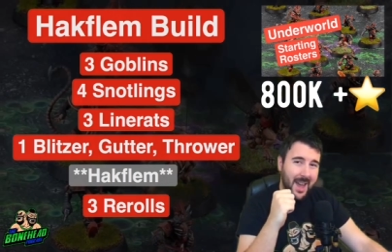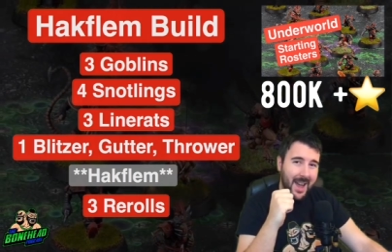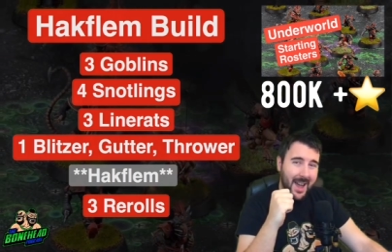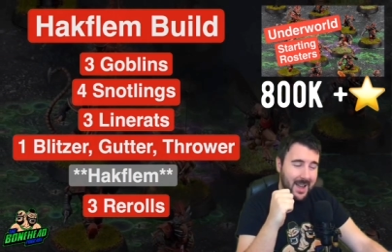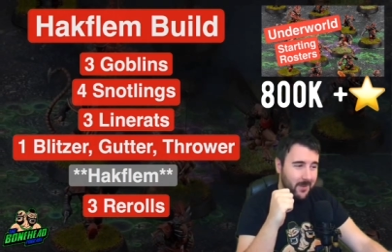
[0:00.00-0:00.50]

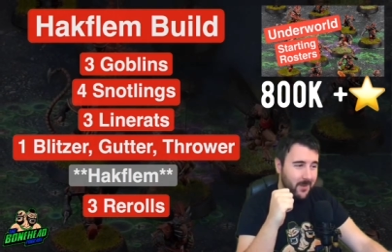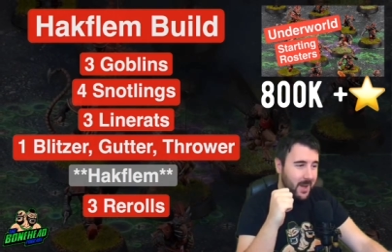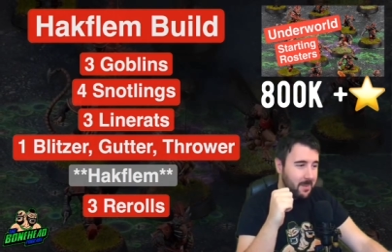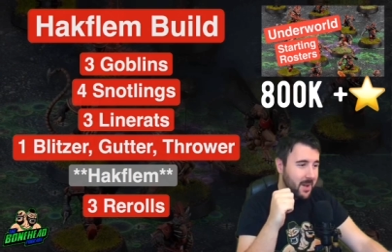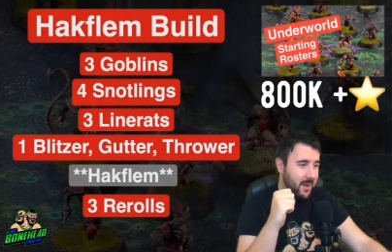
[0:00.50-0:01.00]

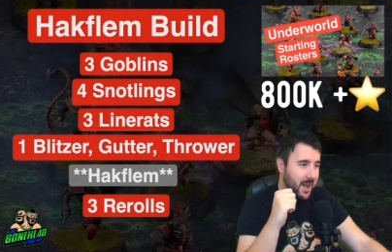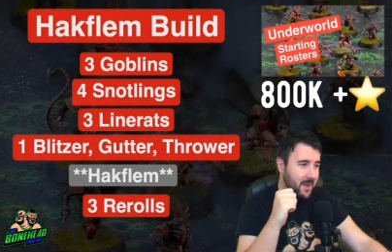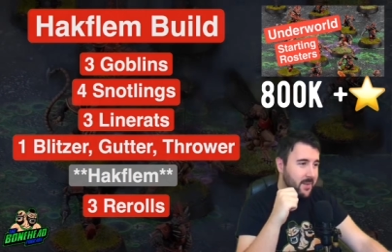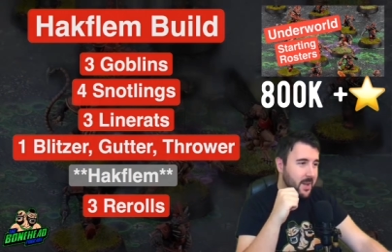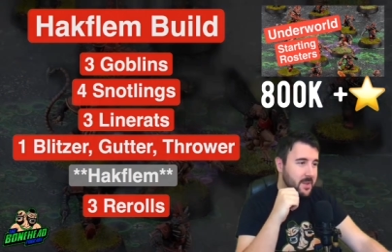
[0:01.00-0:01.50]
Hakflem. Now,
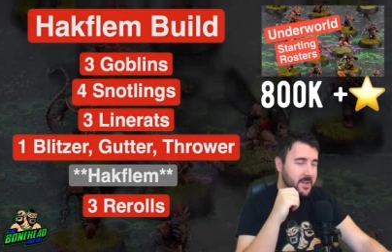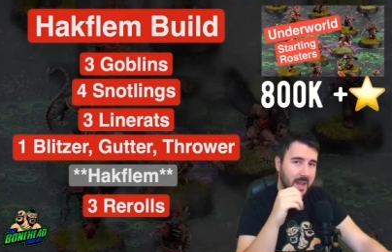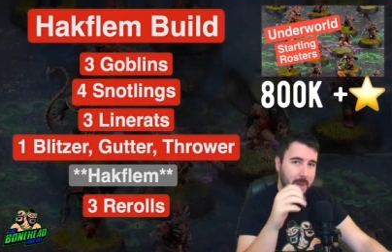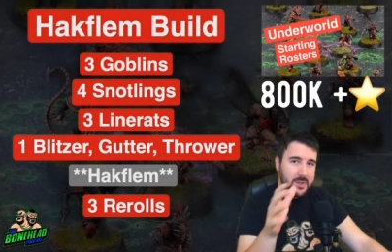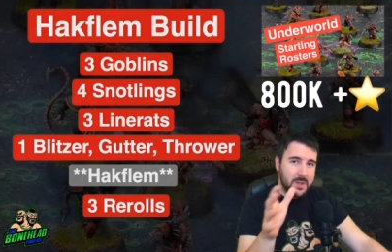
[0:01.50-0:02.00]
Hakflem is
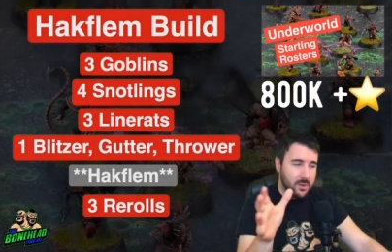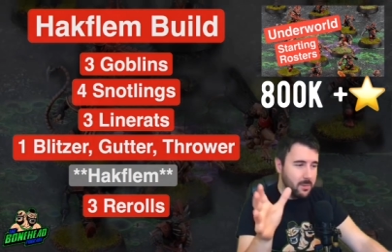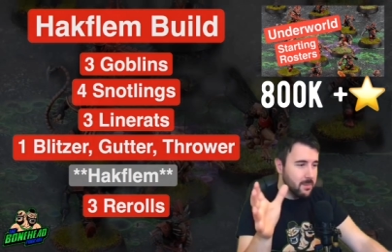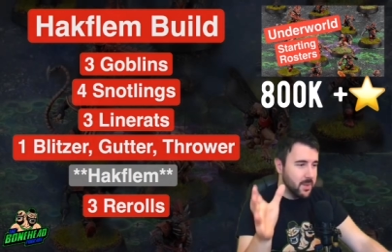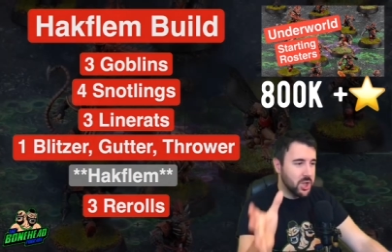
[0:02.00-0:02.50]
an
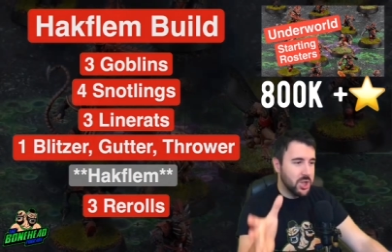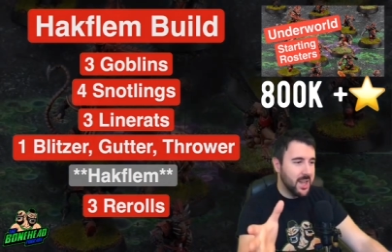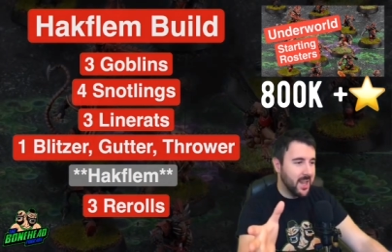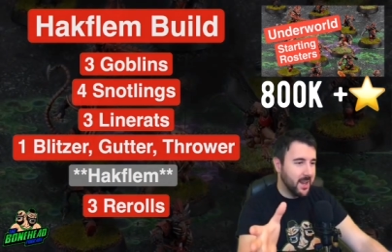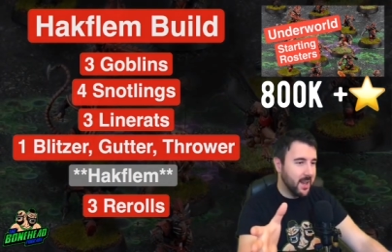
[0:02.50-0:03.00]
absolute
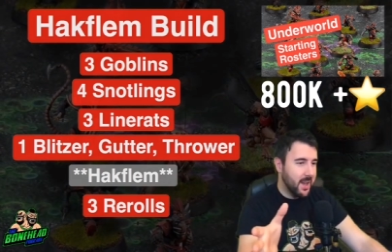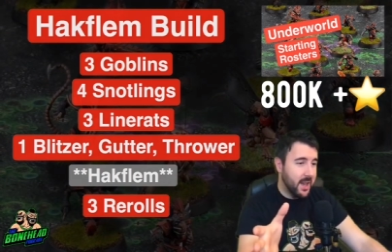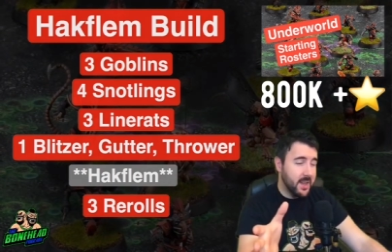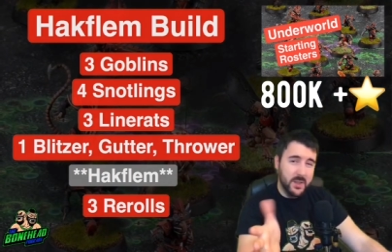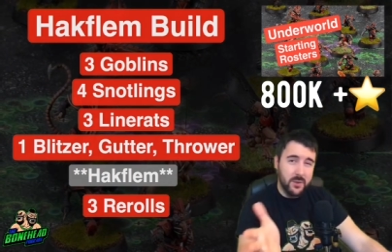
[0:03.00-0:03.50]
machine.
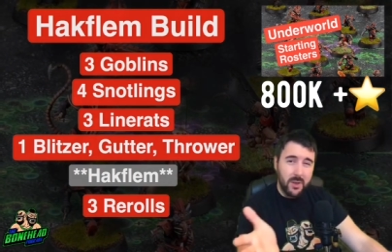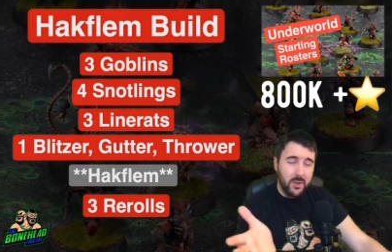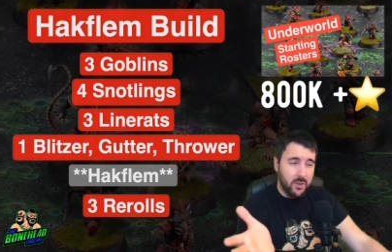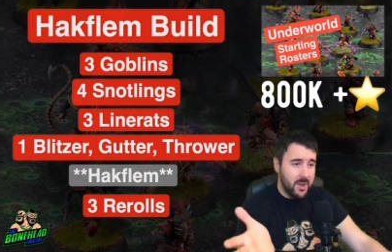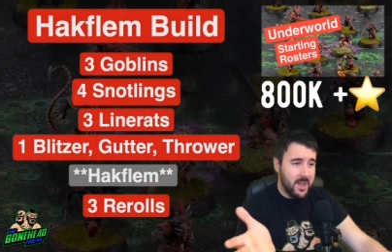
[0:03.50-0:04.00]
He's a
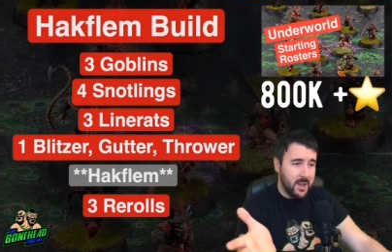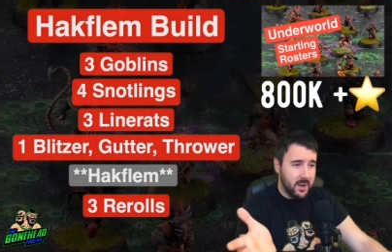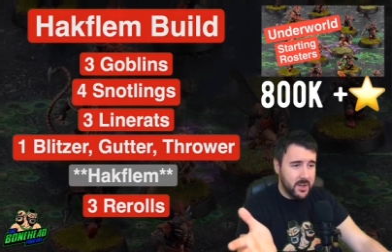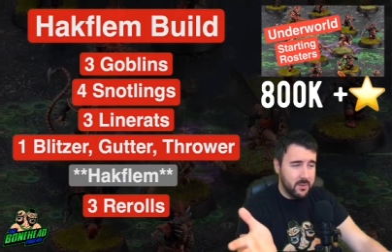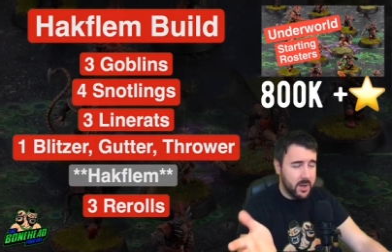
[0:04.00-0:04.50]
strength 3
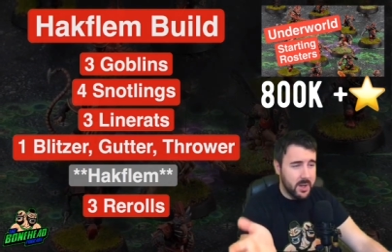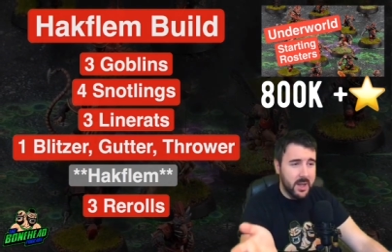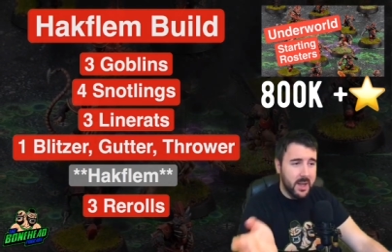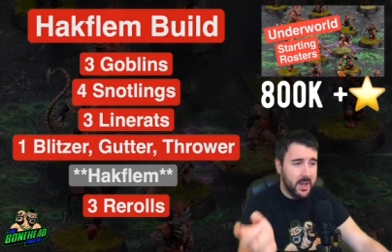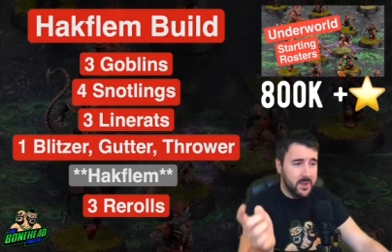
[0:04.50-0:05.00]
gutter runner.
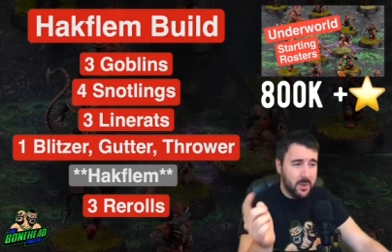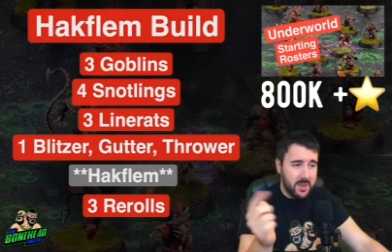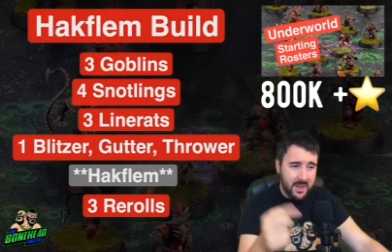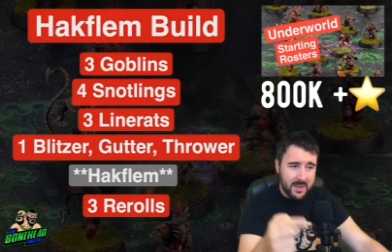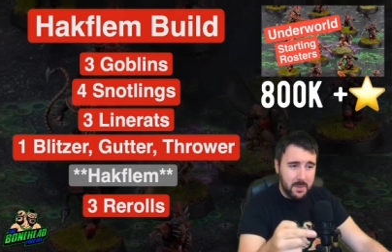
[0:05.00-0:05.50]
So
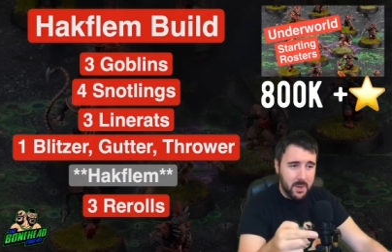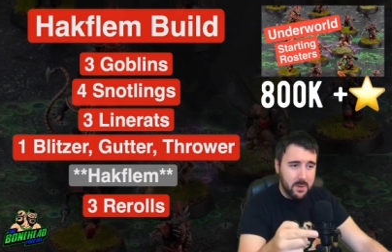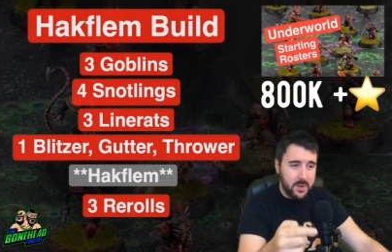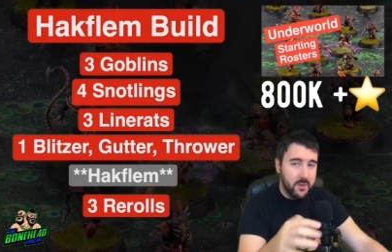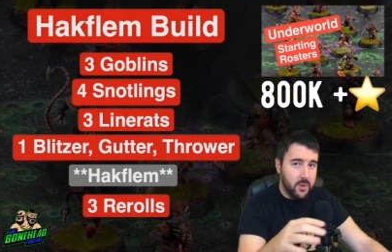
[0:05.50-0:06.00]
with this
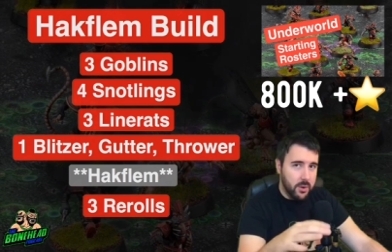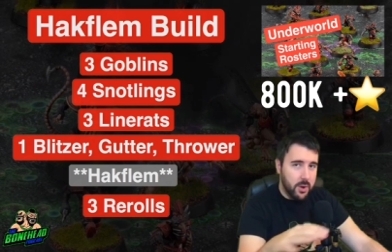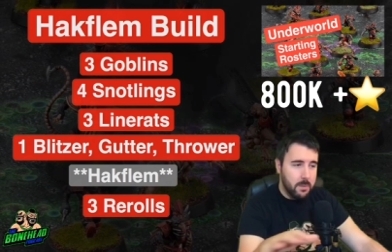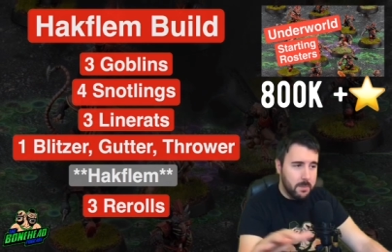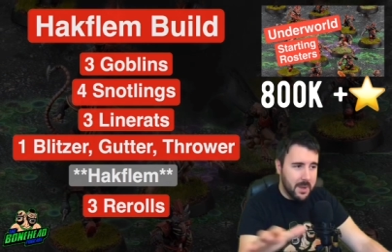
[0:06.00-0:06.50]
build, you've got
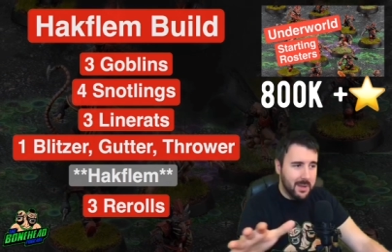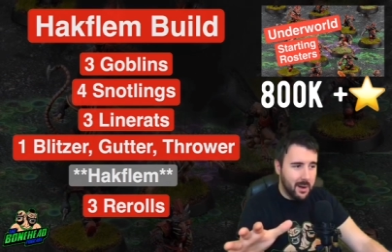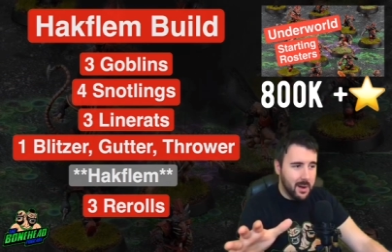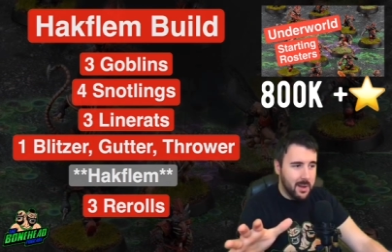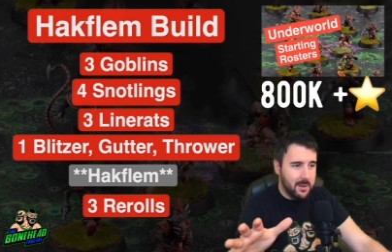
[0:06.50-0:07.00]
no big
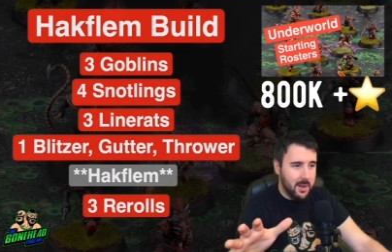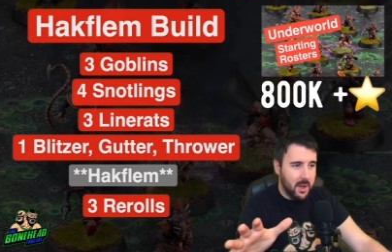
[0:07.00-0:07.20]
guy,